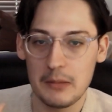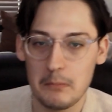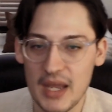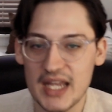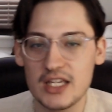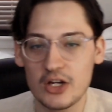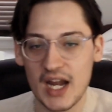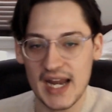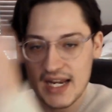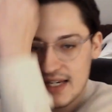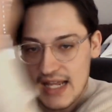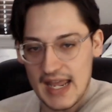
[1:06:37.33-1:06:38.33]
Make your
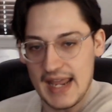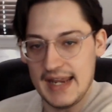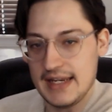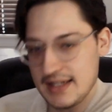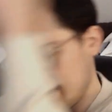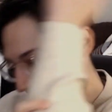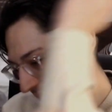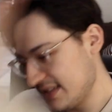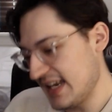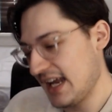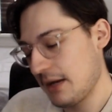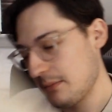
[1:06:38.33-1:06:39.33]
hand a
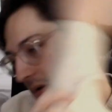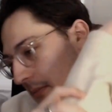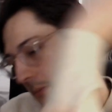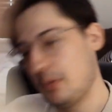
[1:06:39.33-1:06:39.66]
goddamn